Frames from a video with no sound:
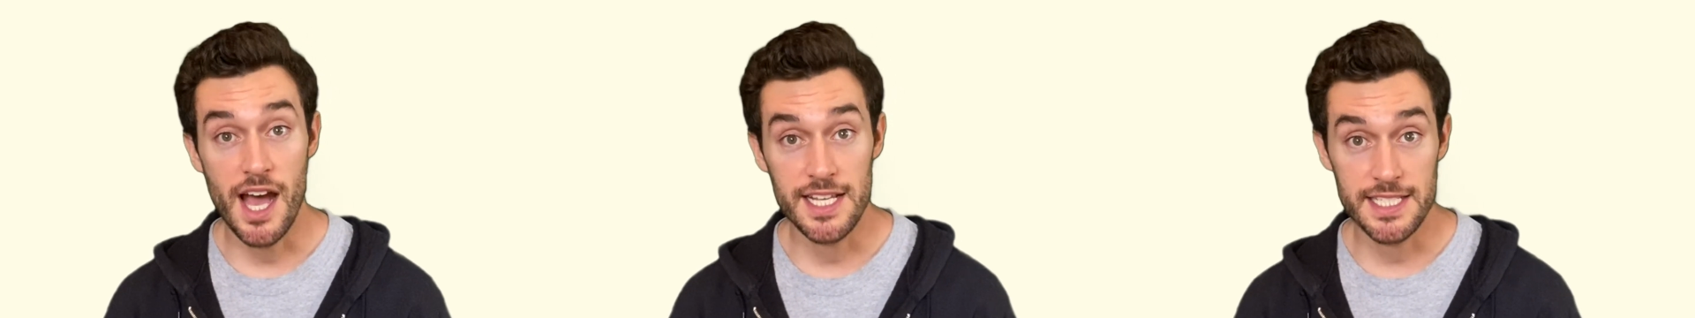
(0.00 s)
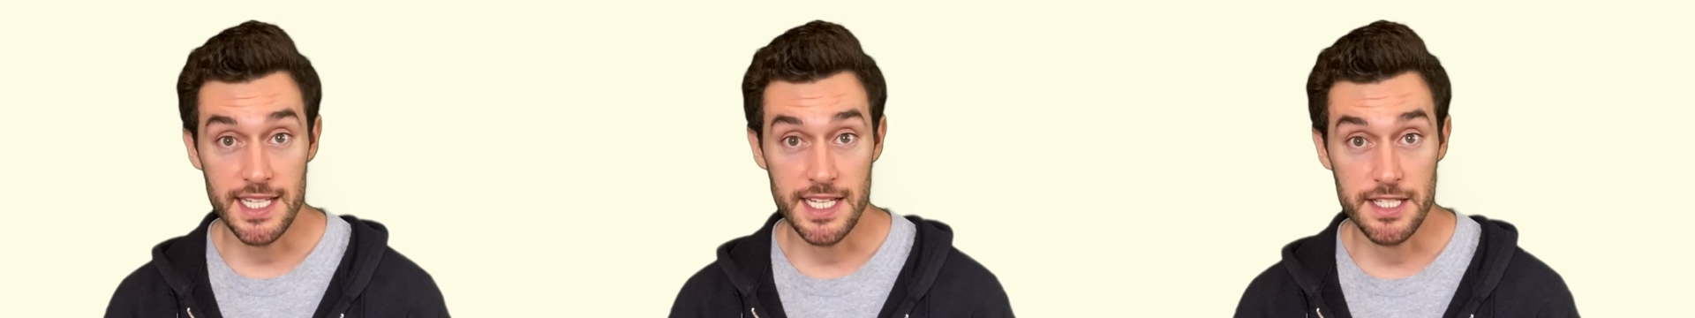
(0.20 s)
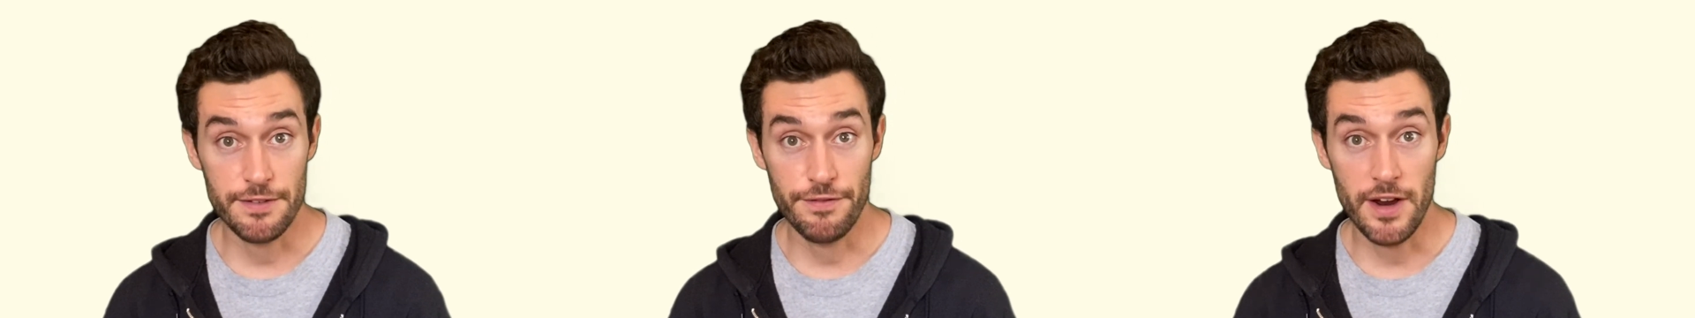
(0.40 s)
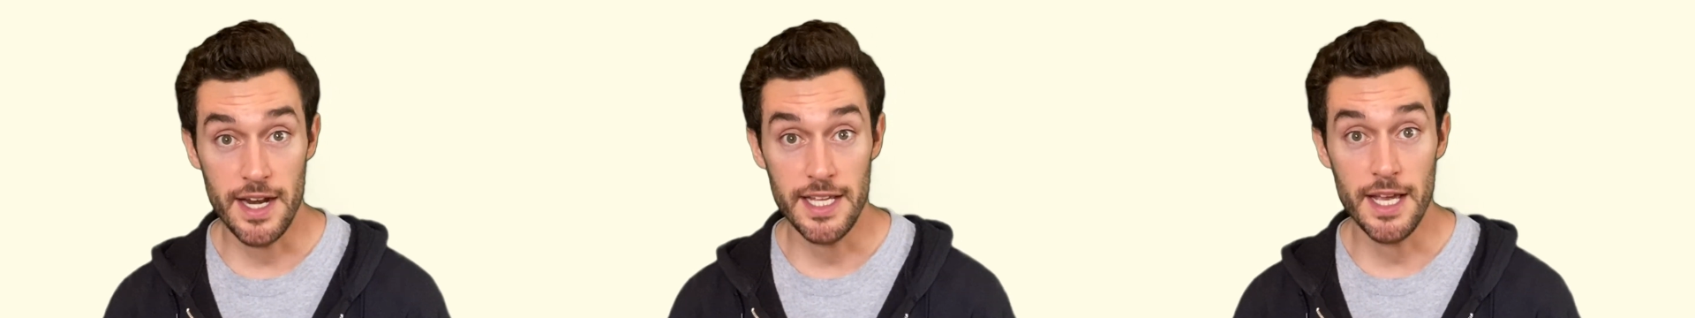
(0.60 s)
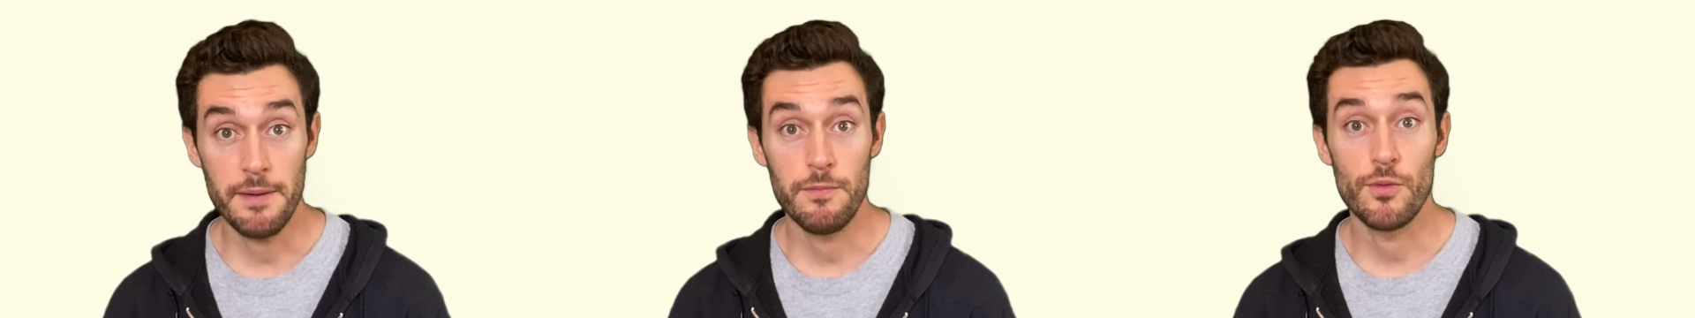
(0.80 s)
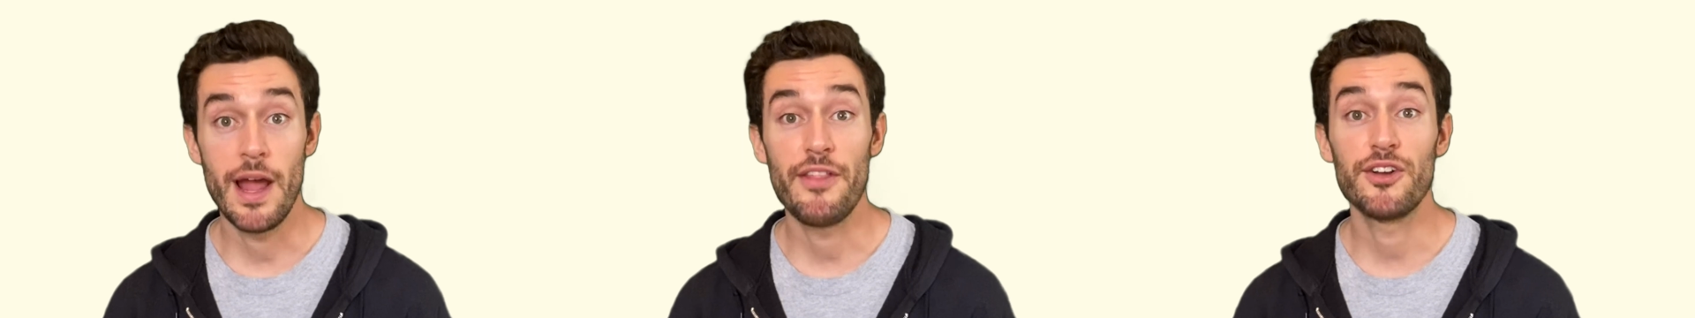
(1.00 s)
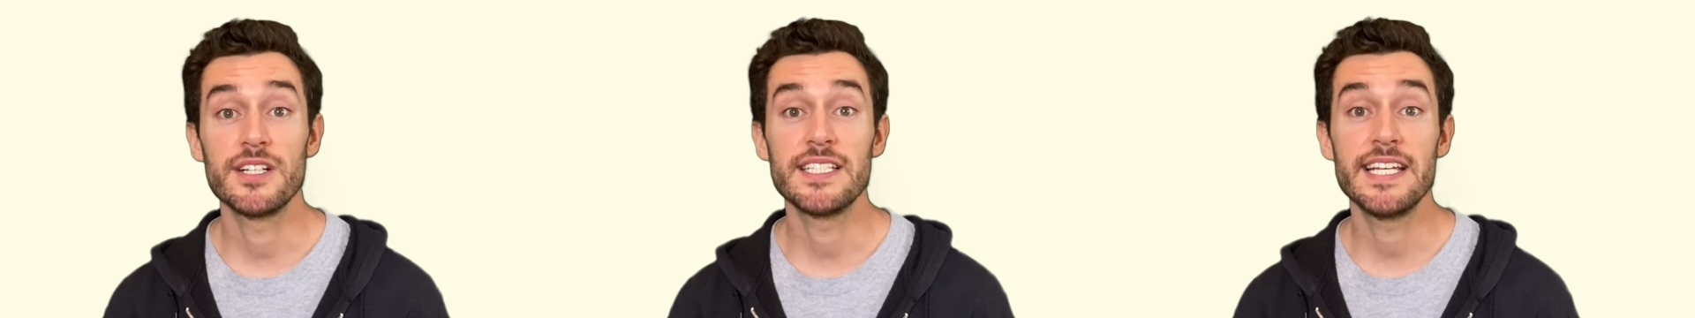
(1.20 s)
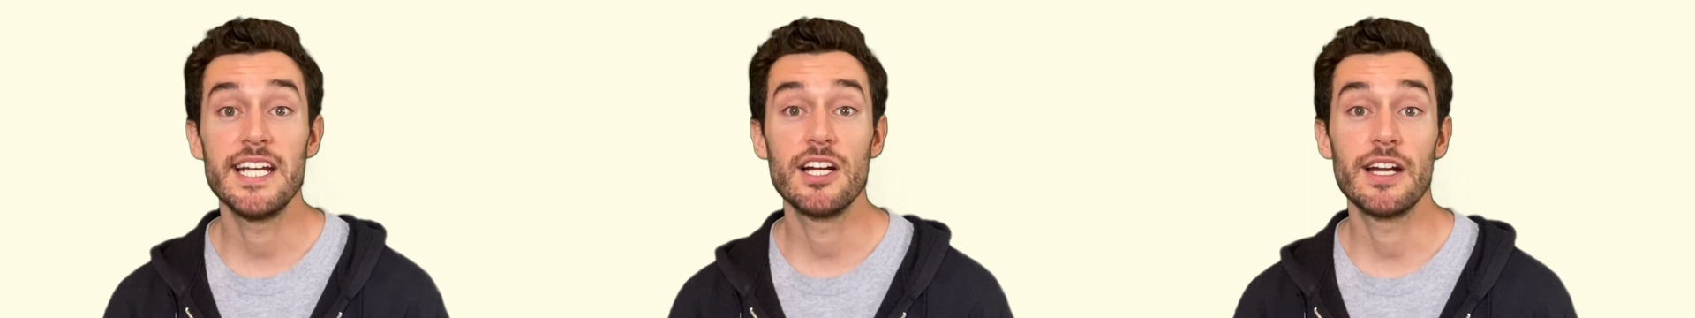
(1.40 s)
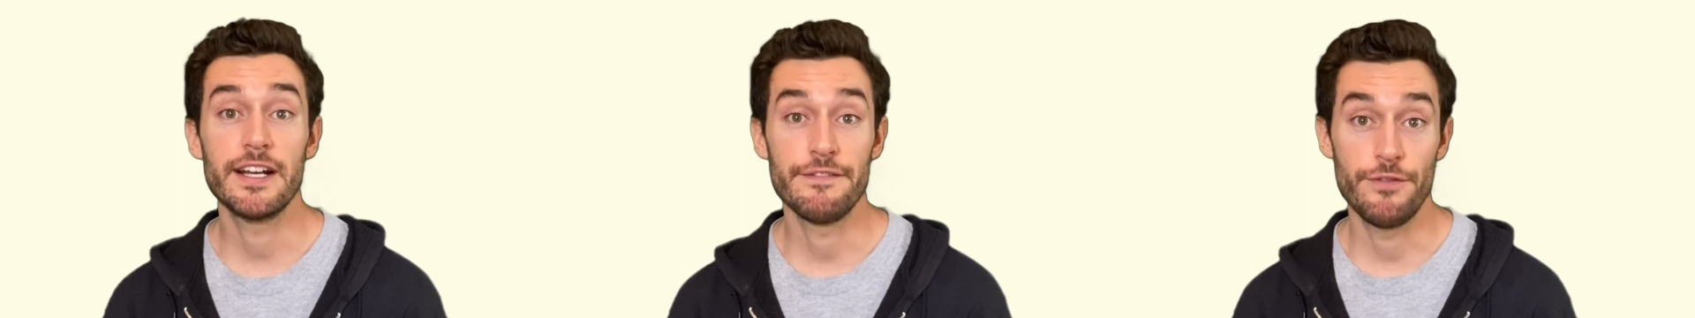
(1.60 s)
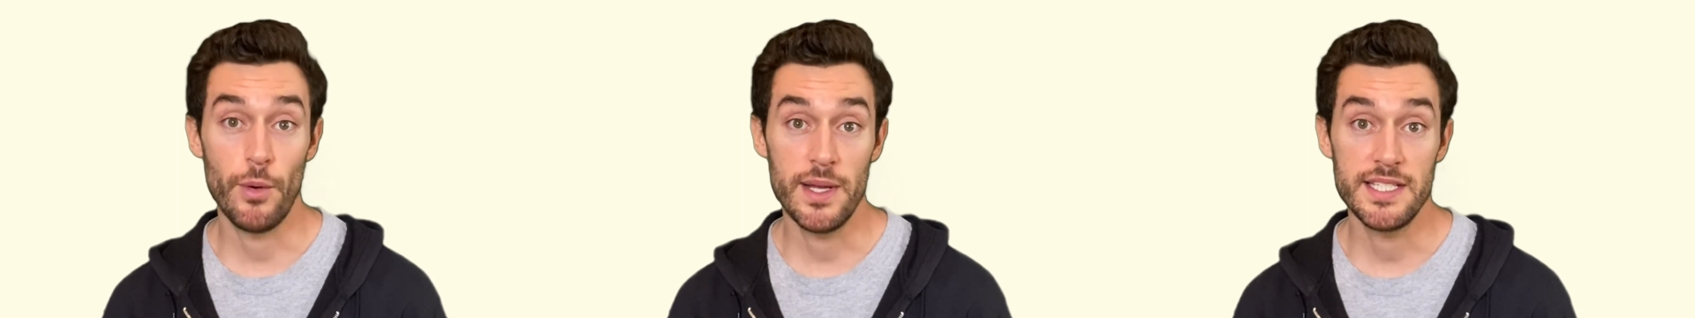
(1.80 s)
schizophrenia, rather it's hearing
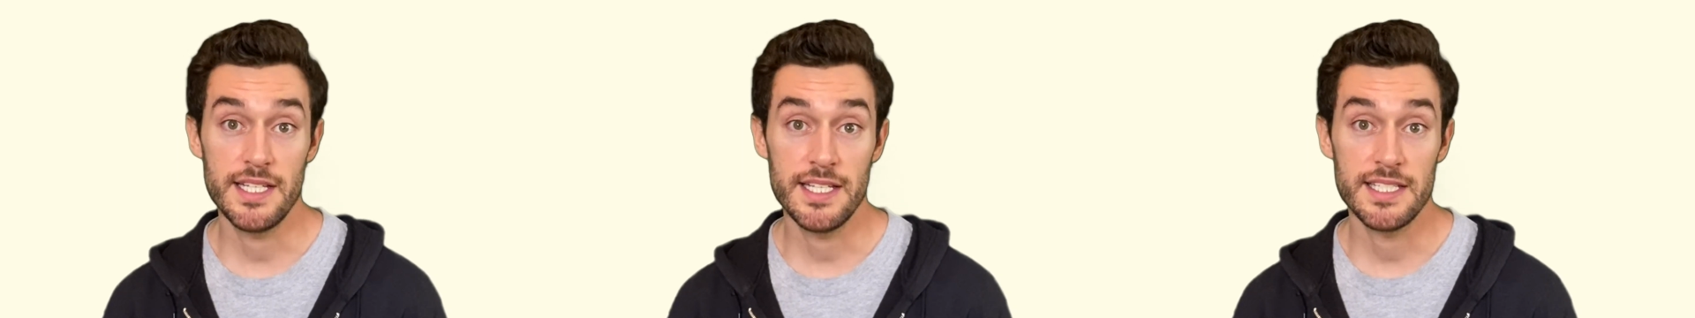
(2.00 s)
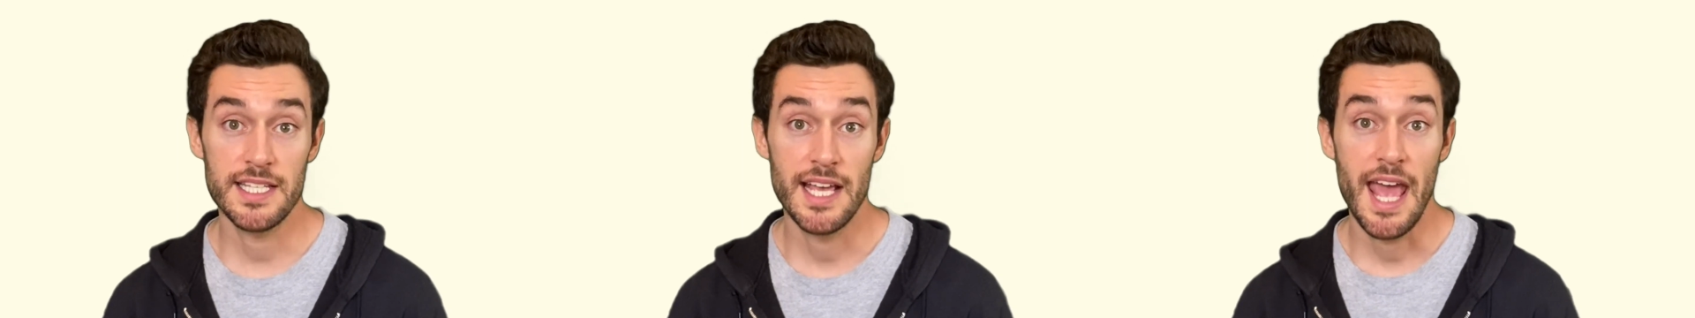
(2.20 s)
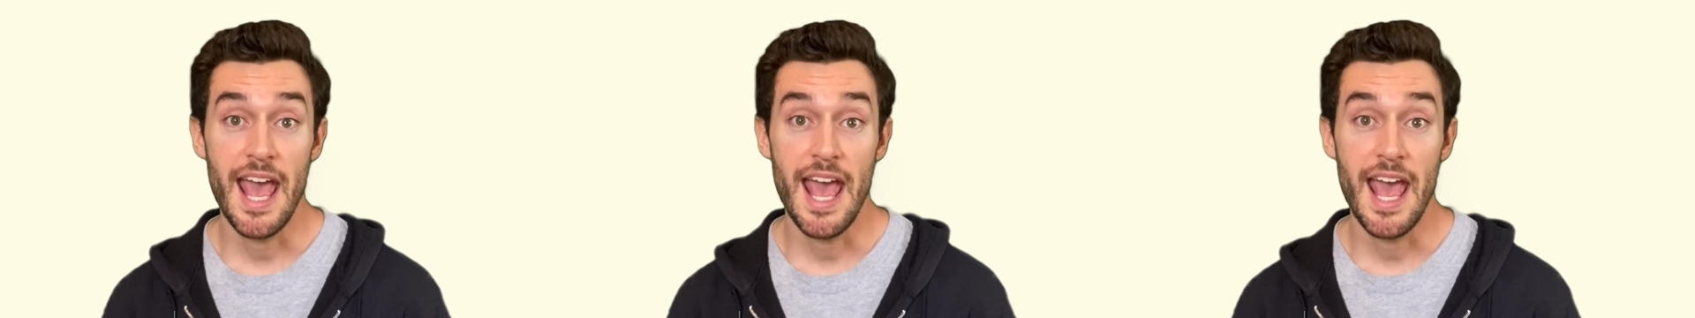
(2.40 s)
voices.